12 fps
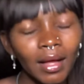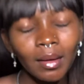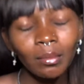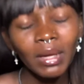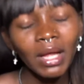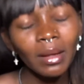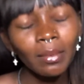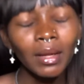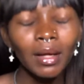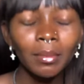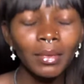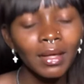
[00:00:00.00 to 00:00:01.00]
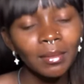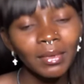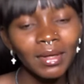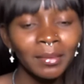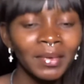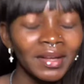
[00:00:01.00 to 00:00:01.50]
blah blah blah
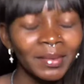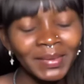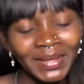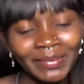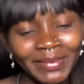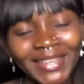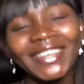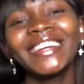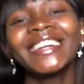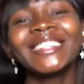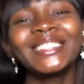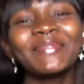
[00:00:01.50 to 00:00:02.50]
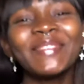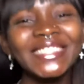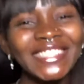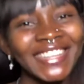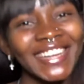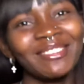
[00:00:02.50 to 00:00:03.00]
blah blah blah blah. So
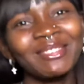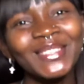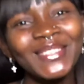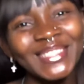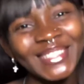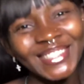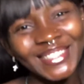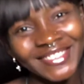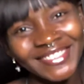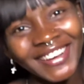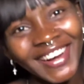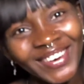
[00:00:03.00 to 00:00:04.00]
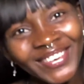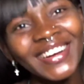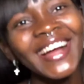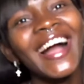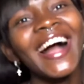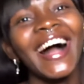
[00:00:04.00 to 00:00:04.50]
basically, I'm just going to show you
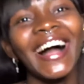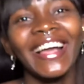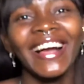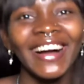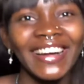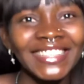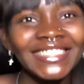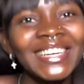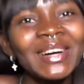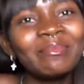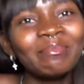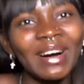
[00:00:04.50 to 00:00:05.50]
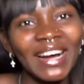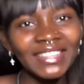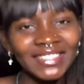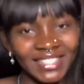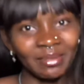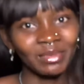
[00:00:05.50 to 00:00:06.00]
how I hide my
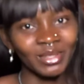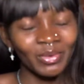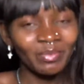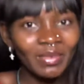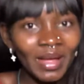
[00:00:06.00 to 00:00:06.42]
septum